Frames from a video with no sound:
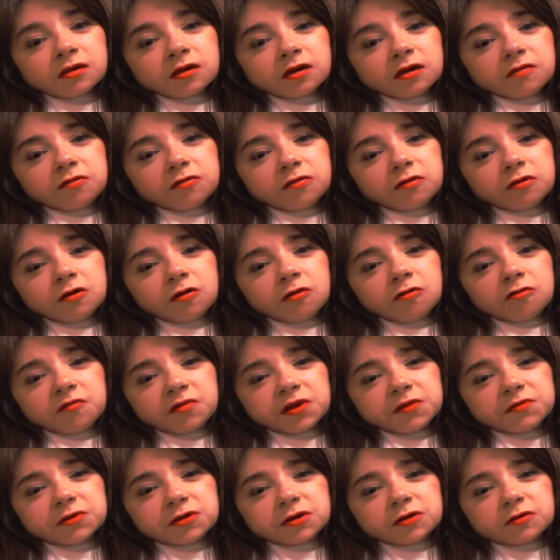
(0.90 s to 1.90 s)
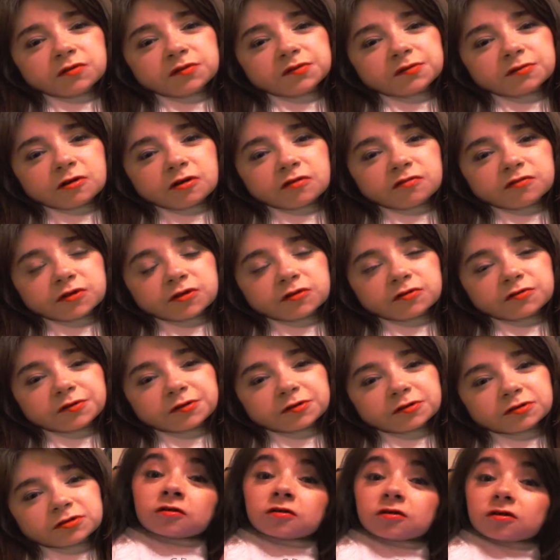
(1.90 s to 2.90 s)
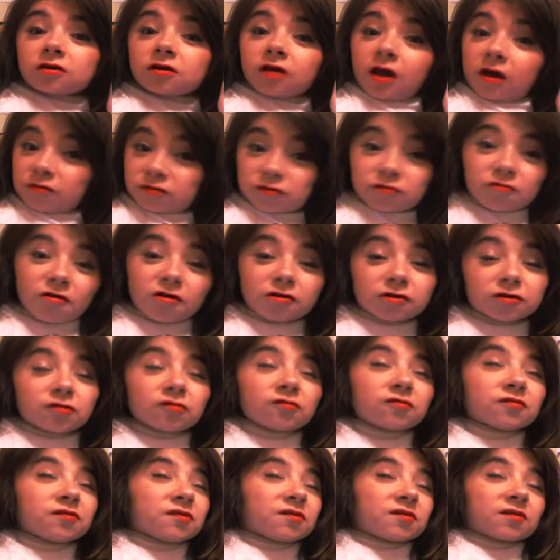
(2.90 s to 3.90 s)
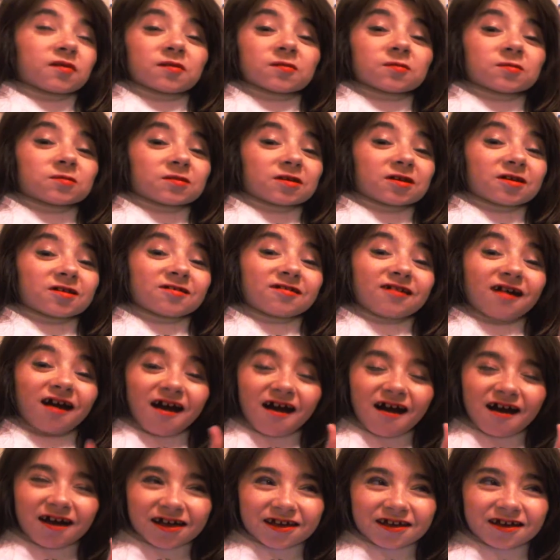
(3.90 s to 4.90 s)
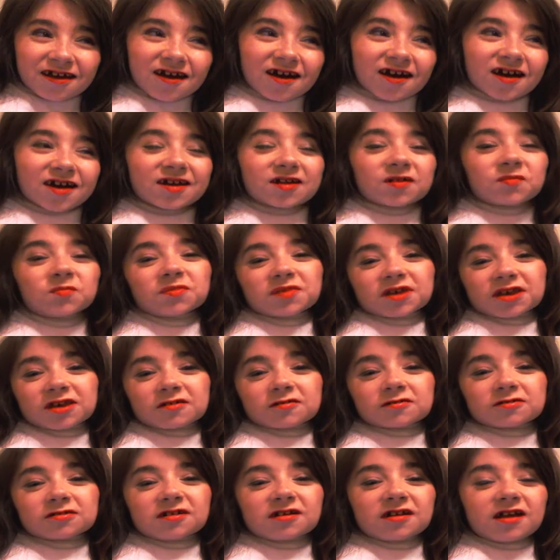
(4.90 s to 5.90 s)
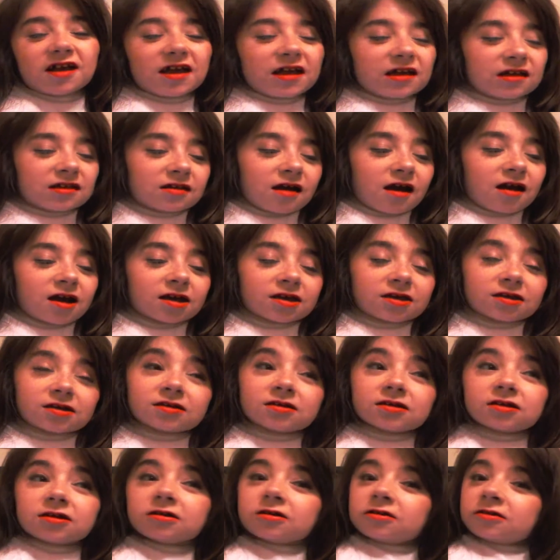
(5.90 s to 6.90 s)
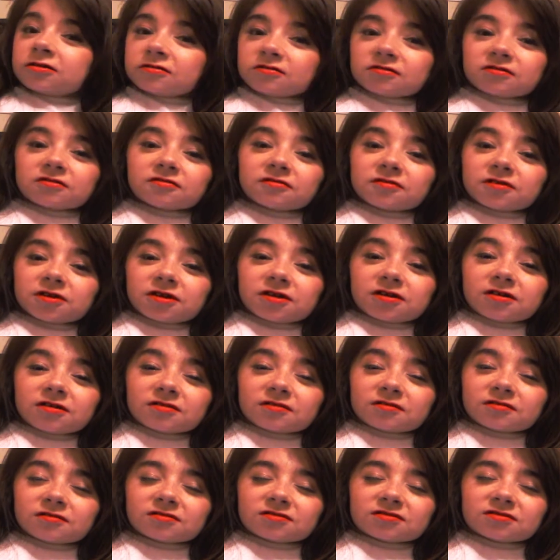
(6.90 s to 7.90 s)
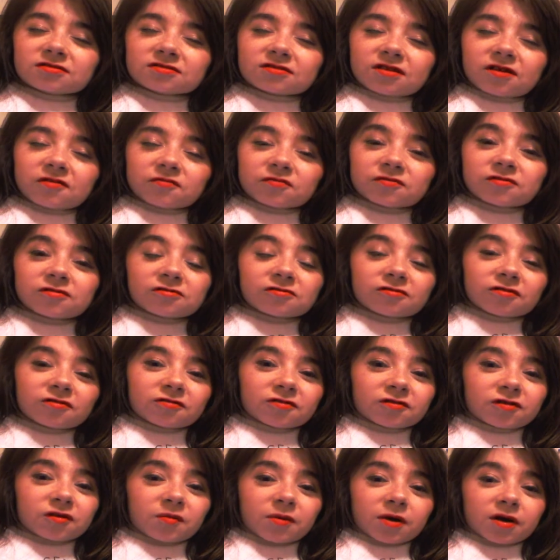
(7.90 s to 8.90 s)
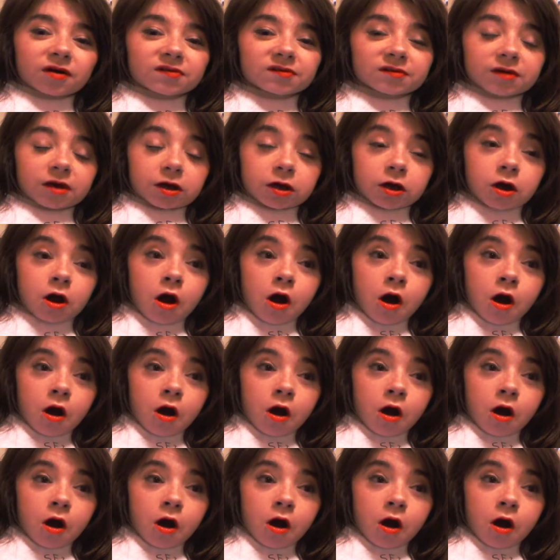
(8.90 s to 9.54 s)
I feel like all my videos are off kilter. If you are new to this channel, hi, I'm Taylor, and I really love Kuroko no Basuke.